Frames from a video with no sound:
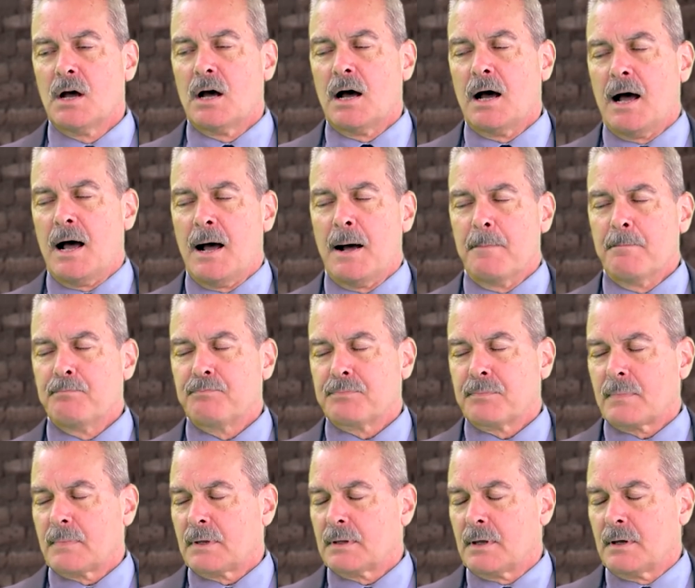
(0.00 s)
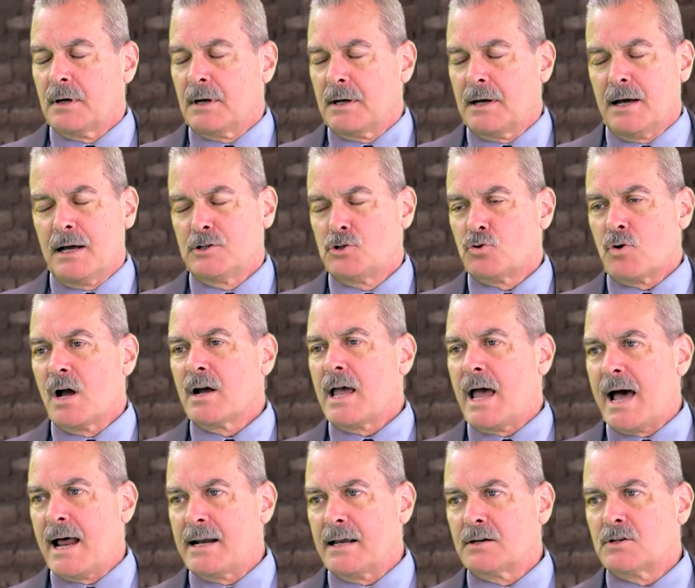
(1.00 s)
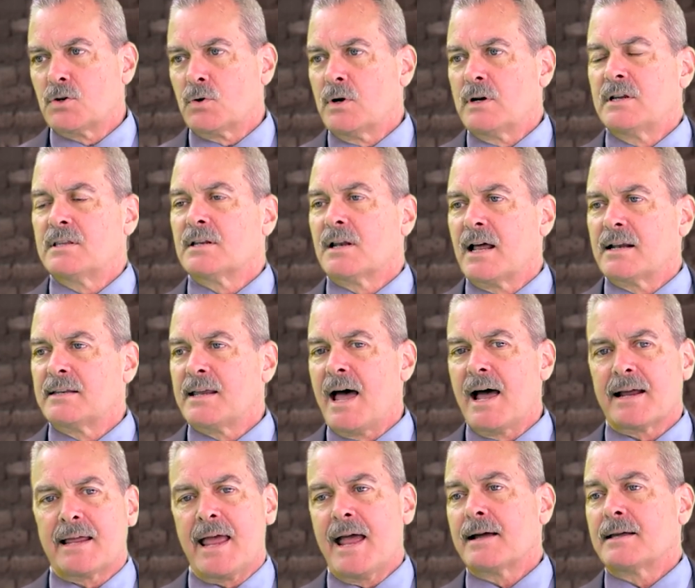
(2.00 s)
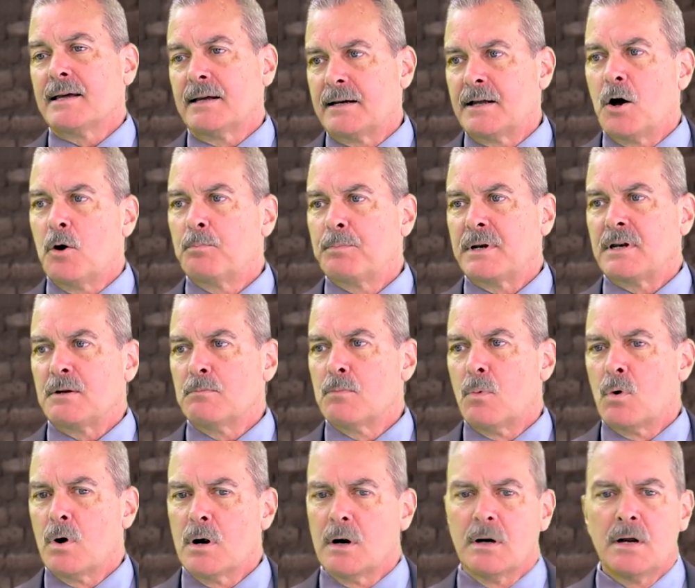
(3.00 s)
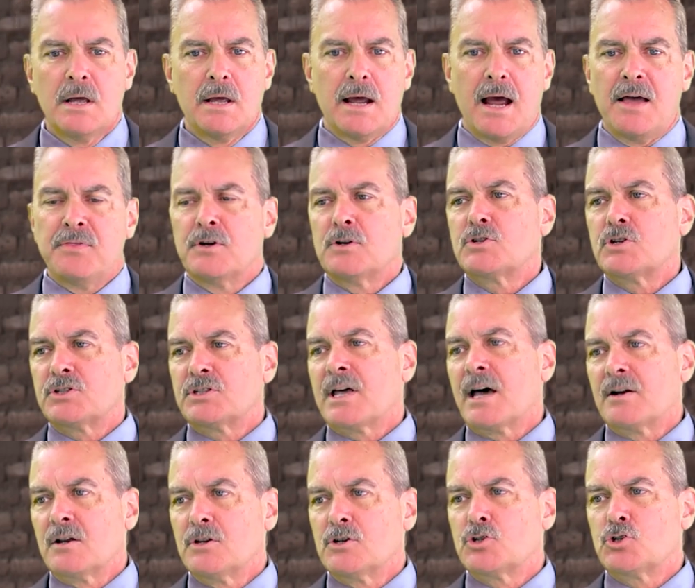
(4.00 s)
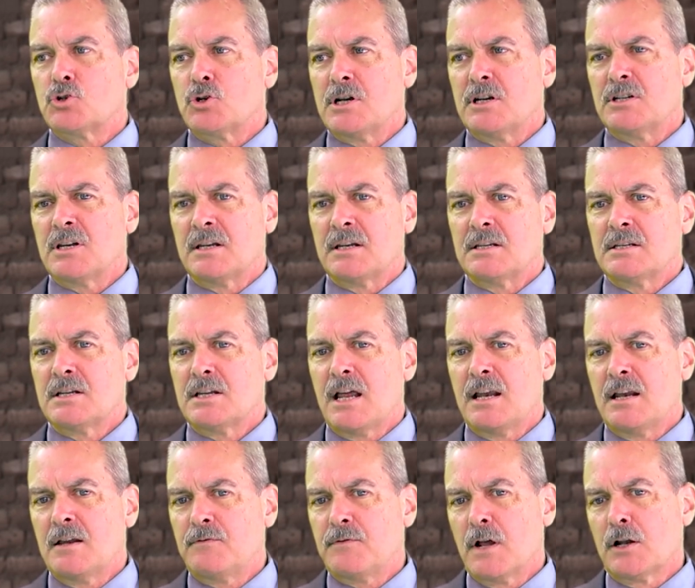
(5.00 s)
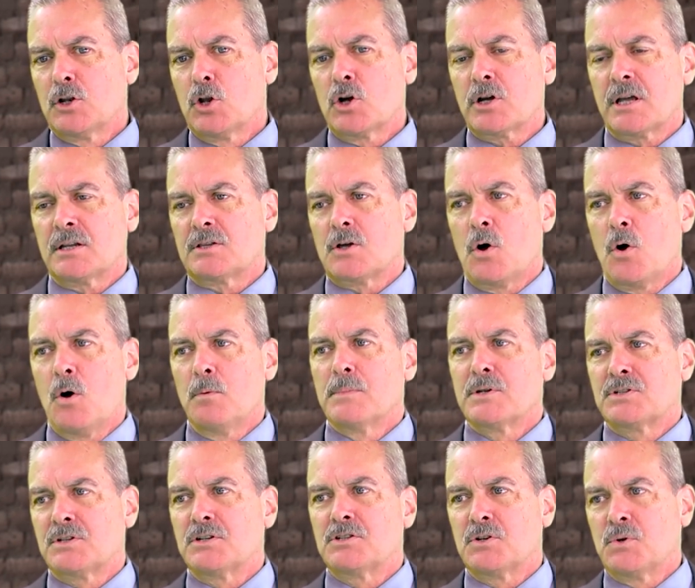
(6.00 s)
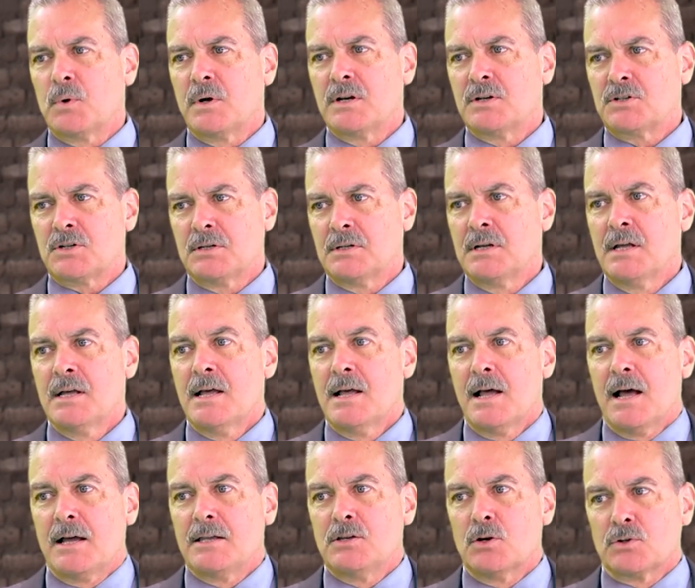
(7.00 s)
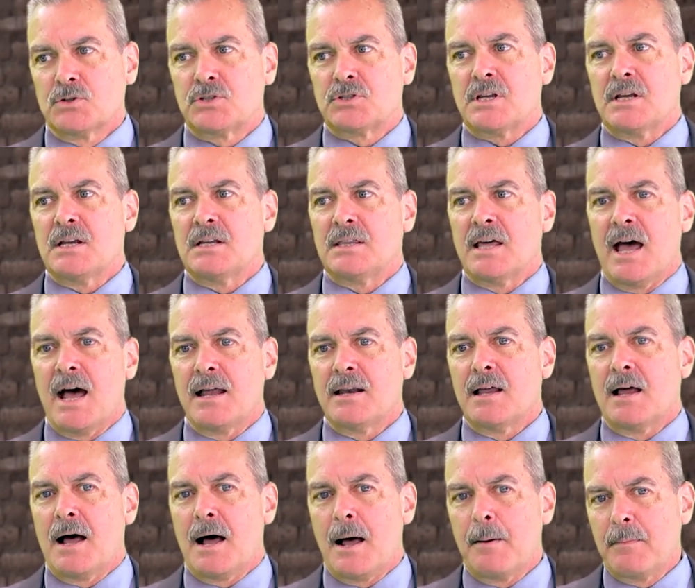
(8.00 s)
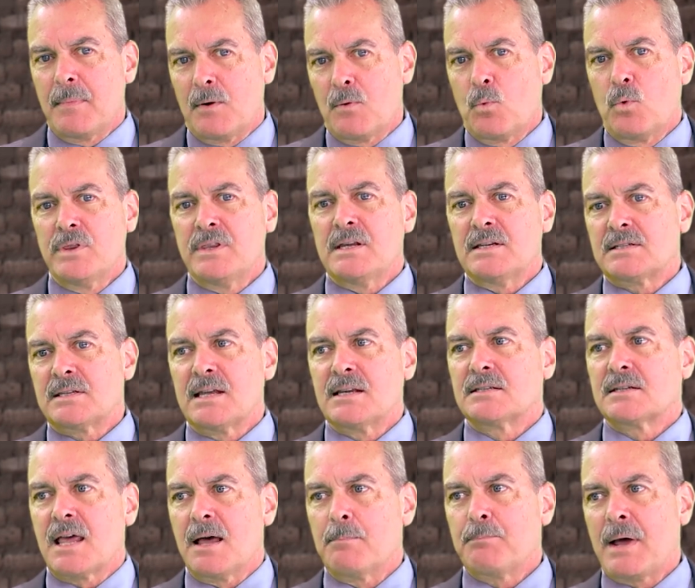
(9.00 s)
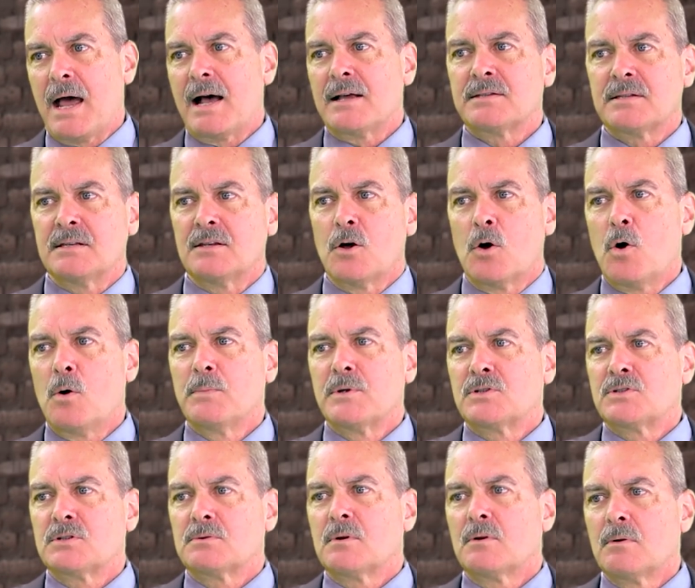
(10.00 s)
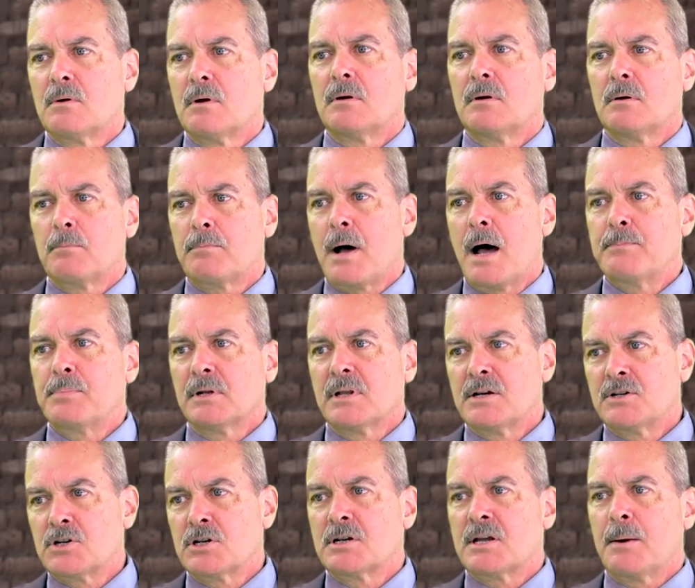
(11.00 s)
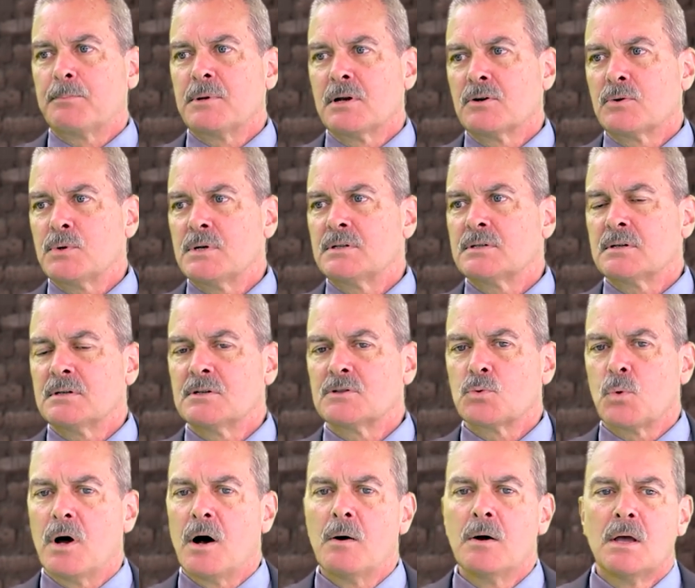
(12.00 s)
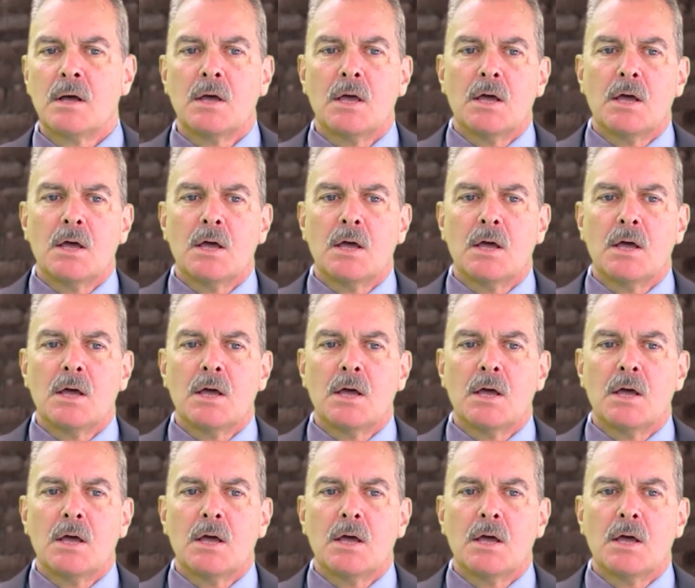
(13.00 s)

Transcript: a drug addict or anything like that can't get help anymore, and they're just out on the street. And if you look at the homeless situation, you'll see that when these things kept passing, the homeless population kept increasing as well.